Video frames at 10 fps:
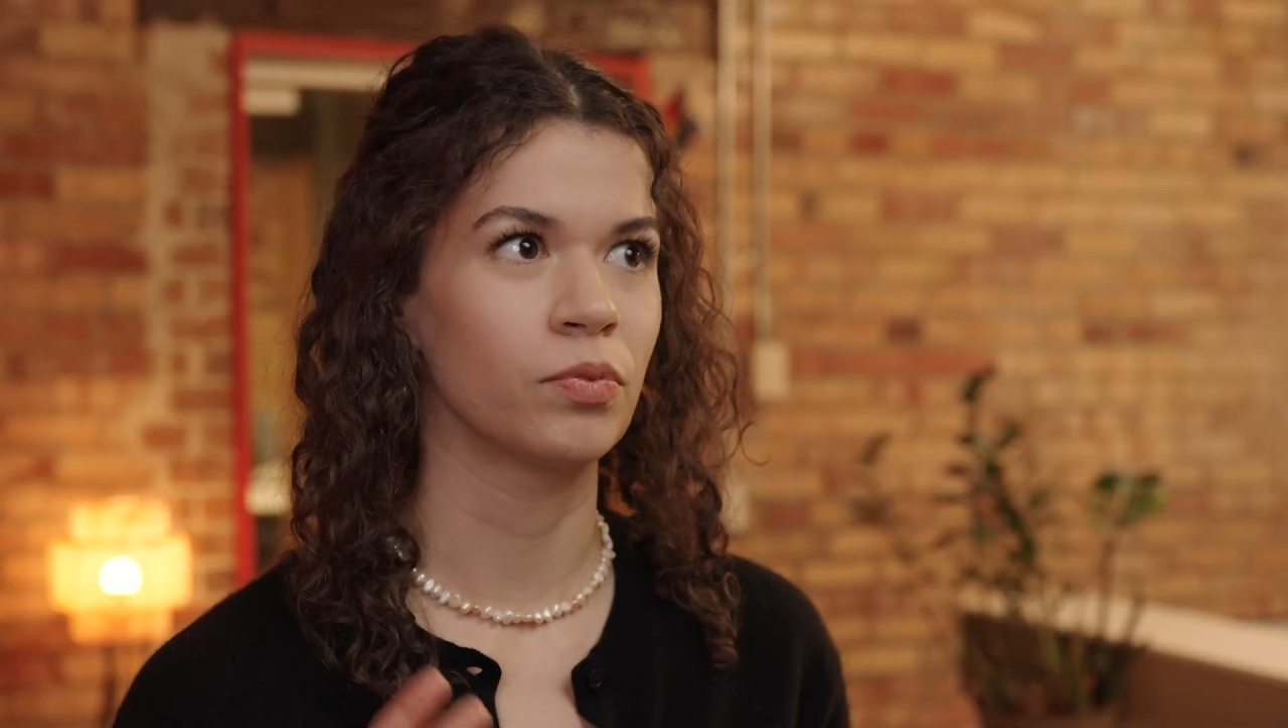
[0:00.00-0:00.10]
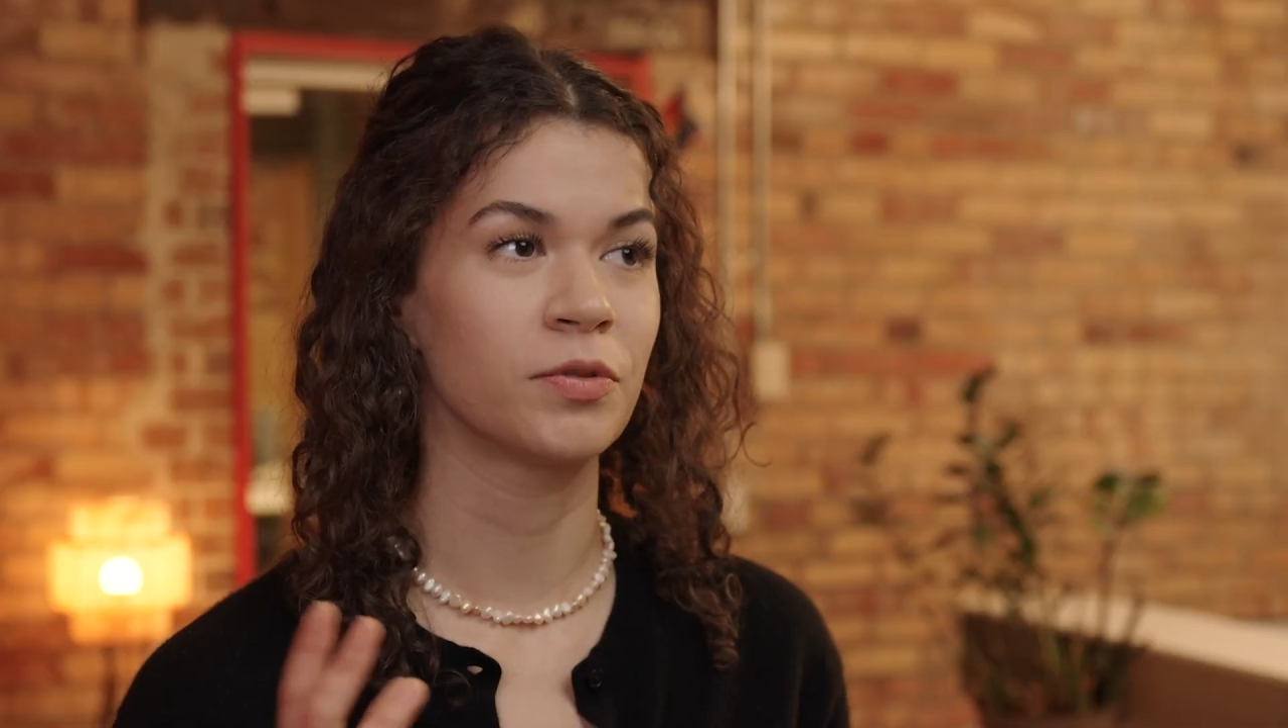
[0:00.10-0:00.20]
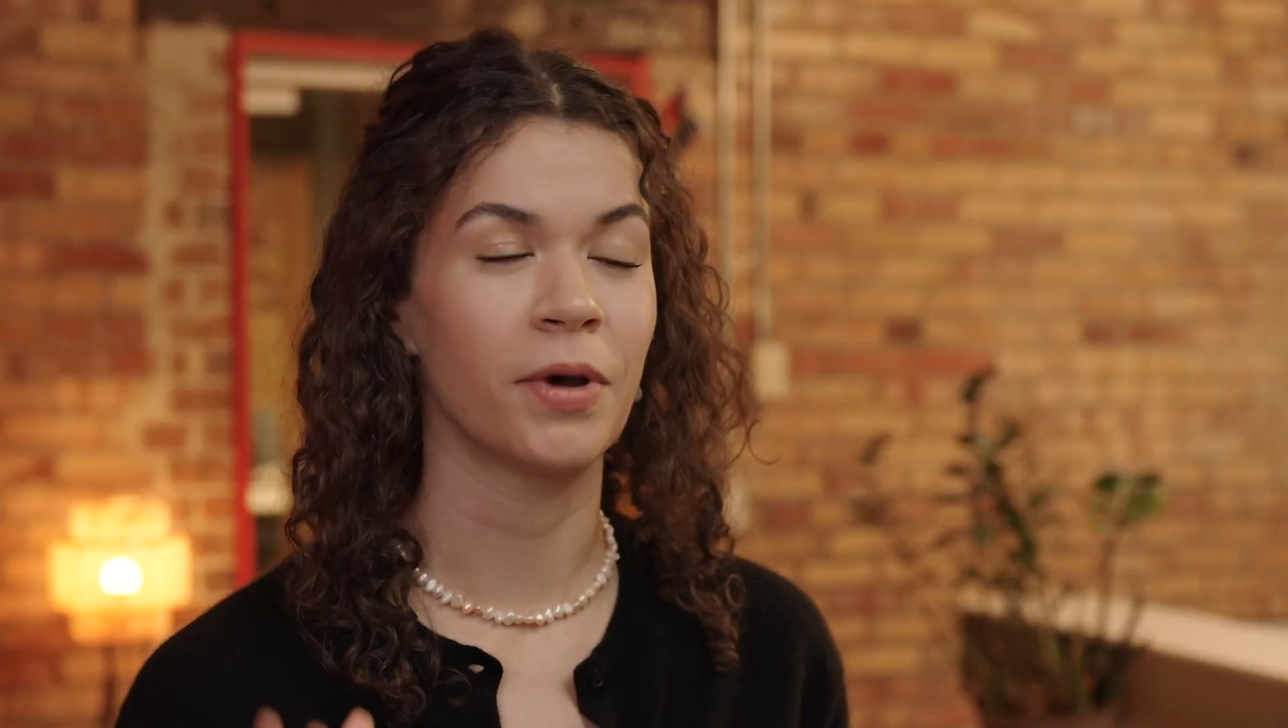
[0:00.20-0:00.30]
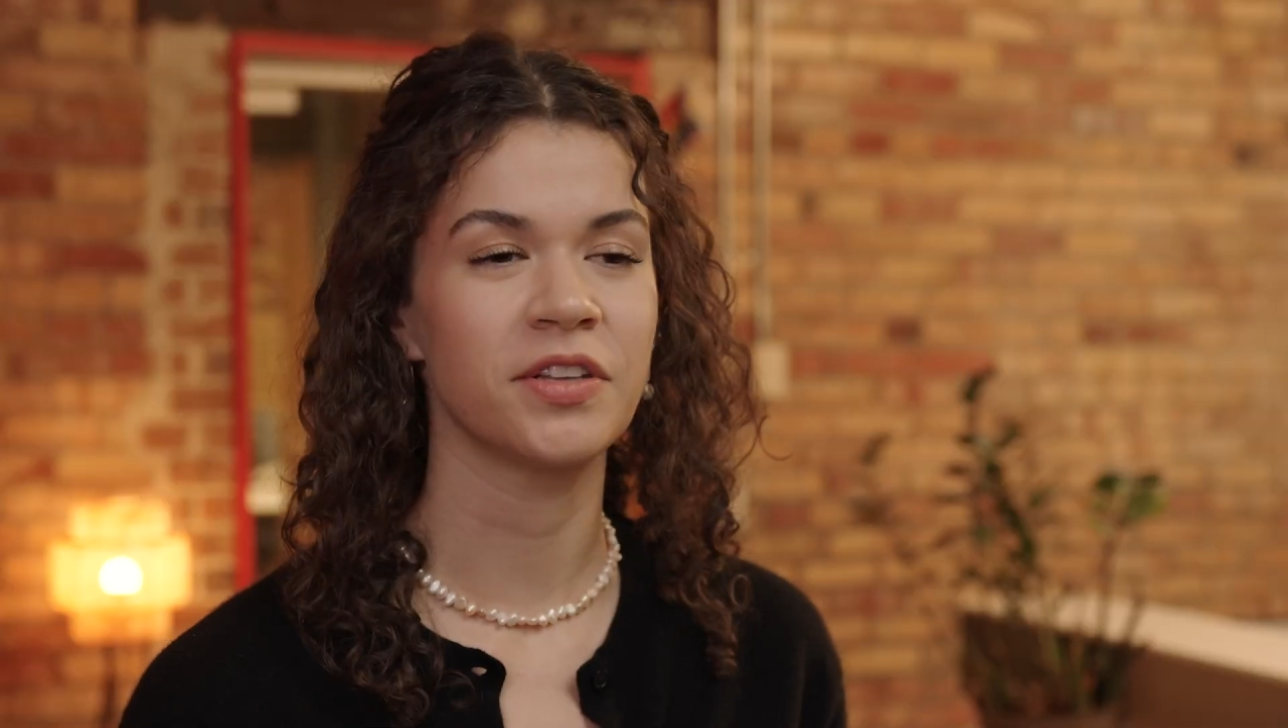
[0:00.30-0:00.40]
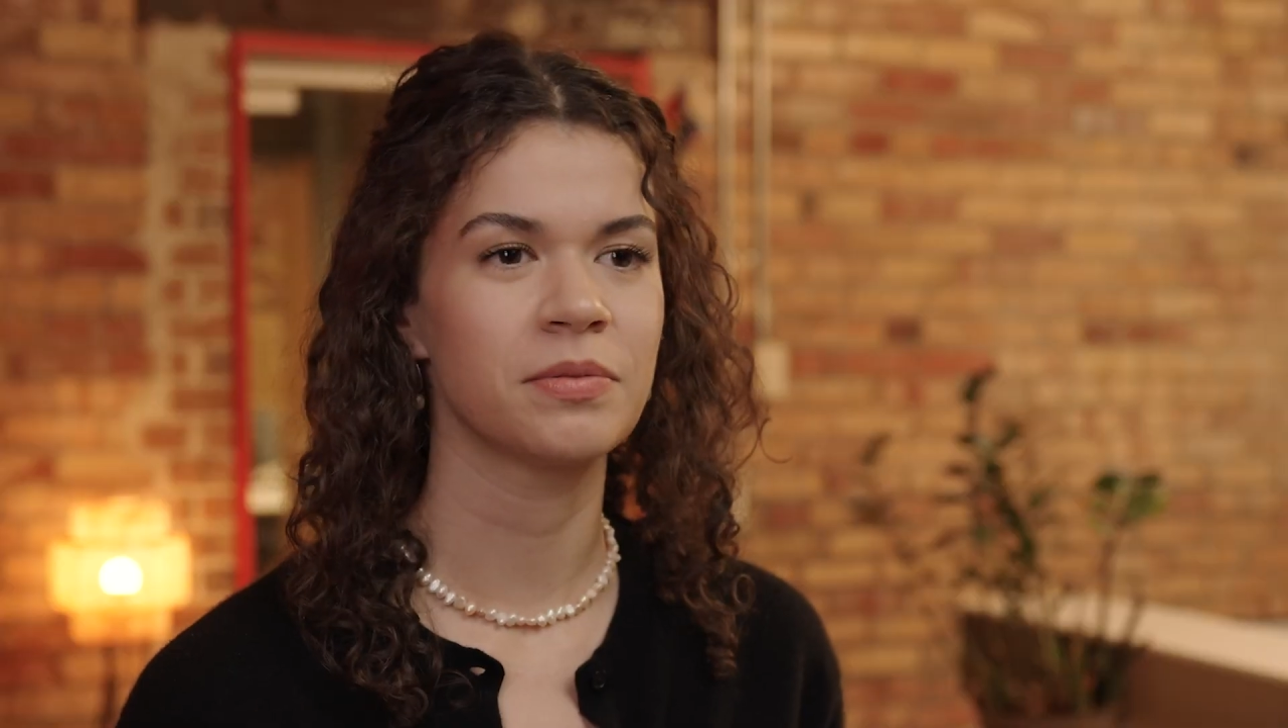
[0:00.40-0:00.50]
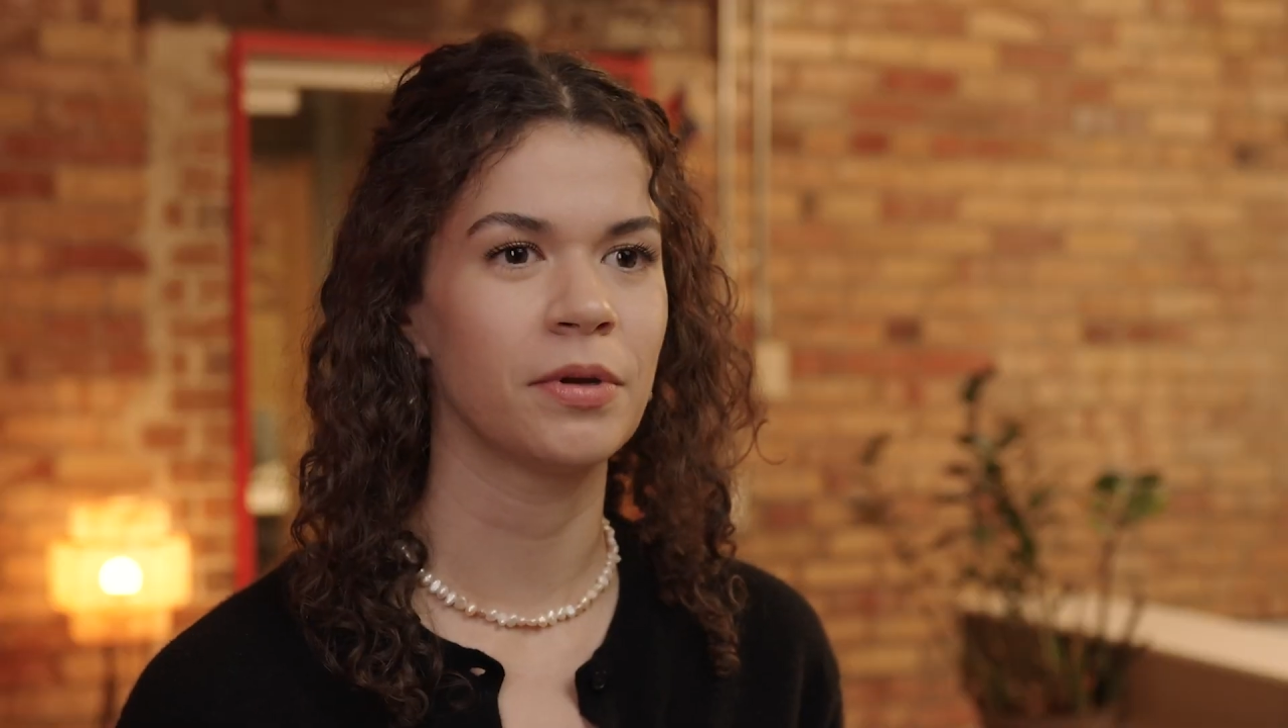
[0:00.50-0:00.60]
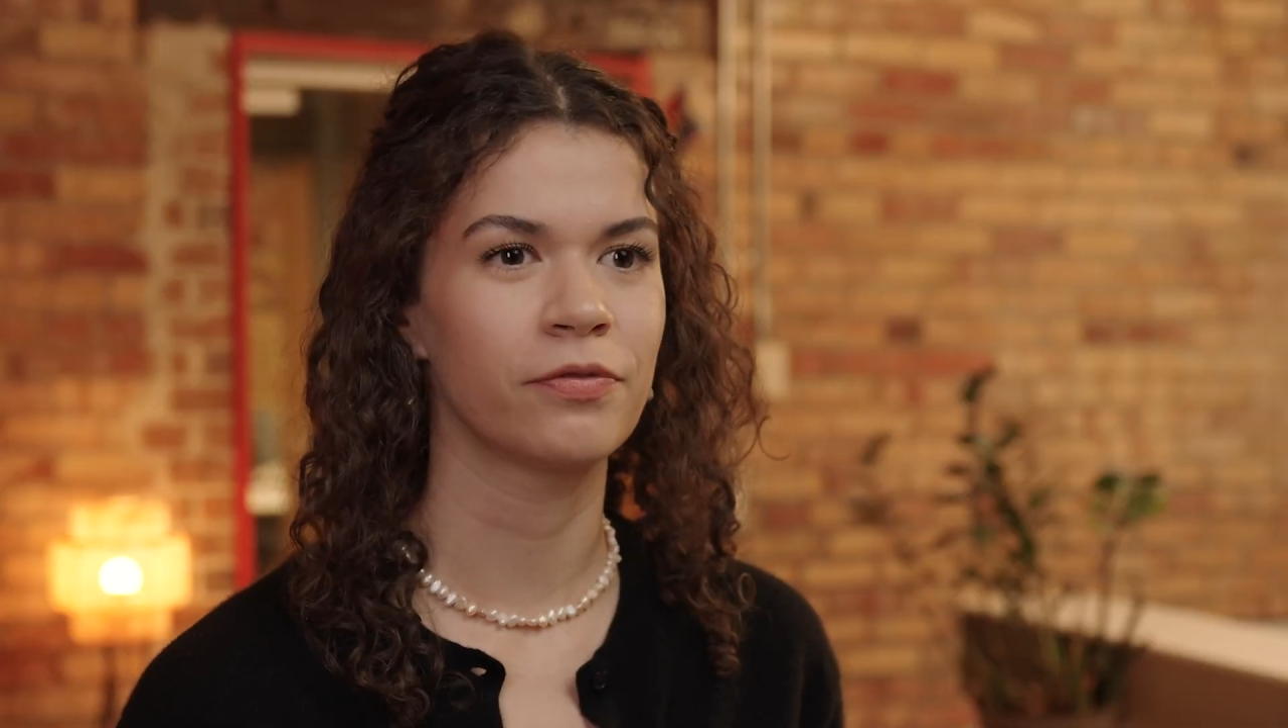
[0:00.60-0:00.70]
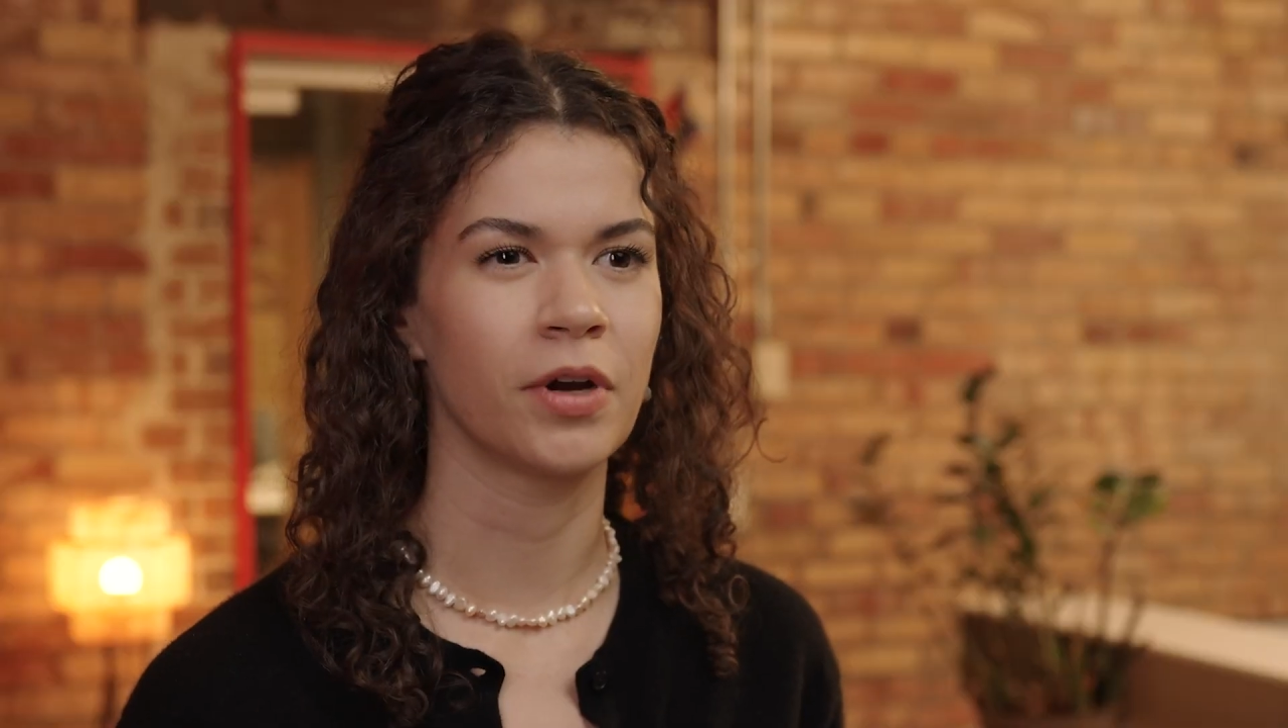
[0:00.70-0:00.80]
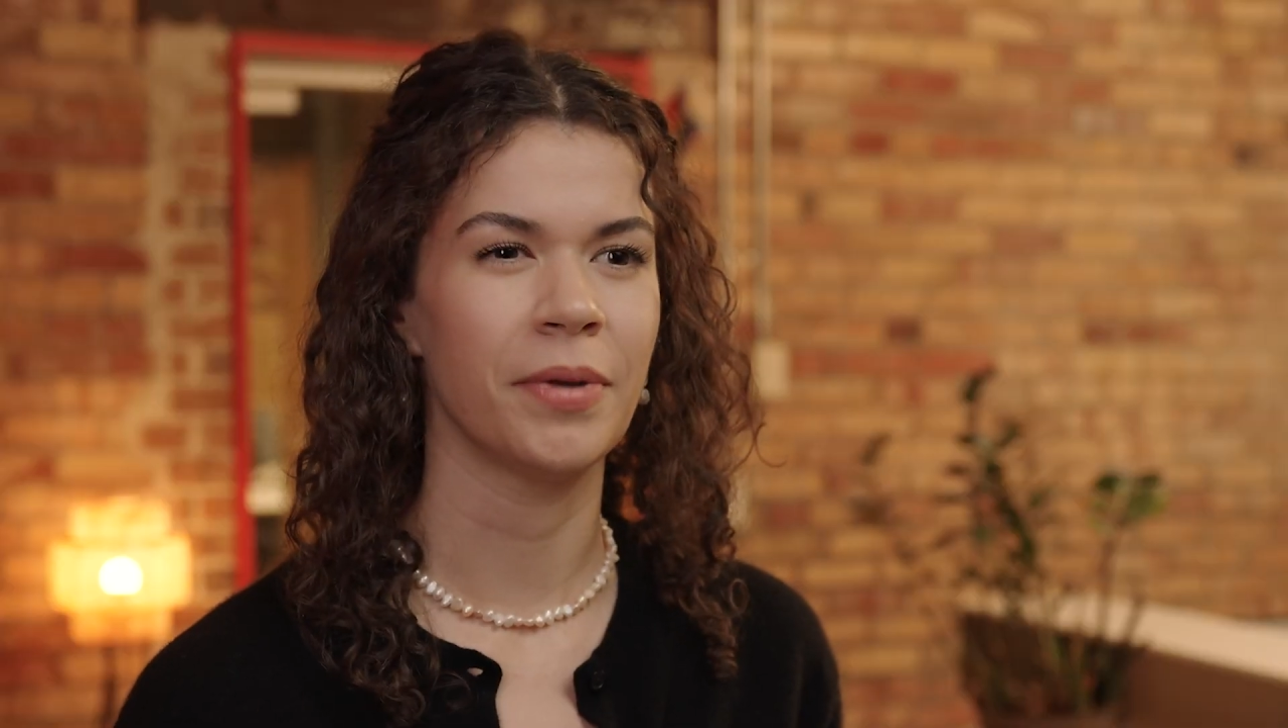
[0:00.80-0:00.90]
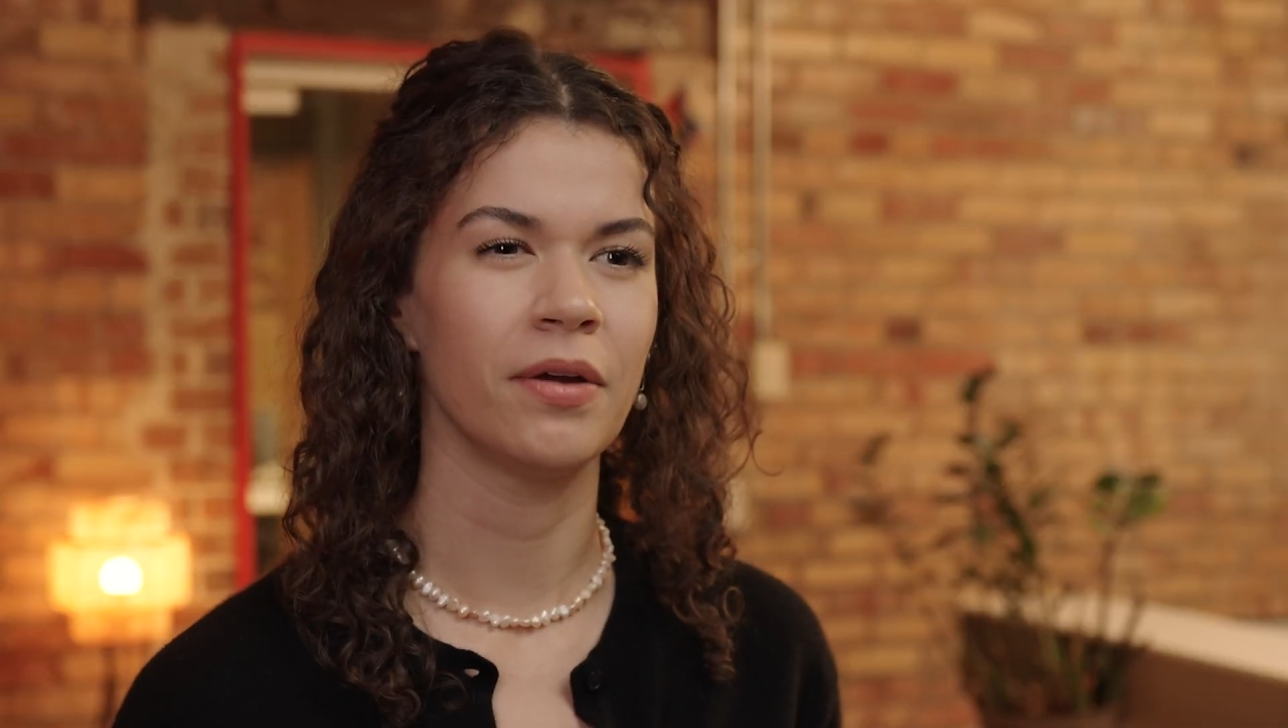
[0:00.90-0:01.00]
responsible
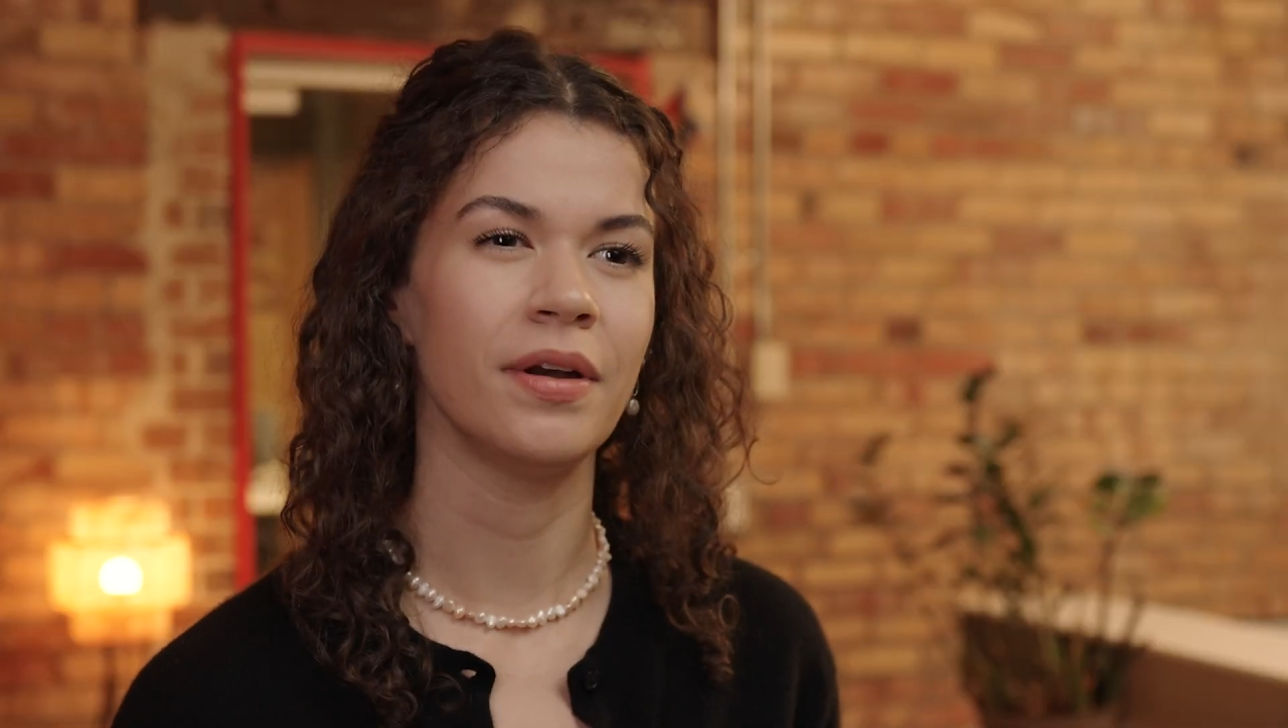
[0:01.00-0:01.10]
for about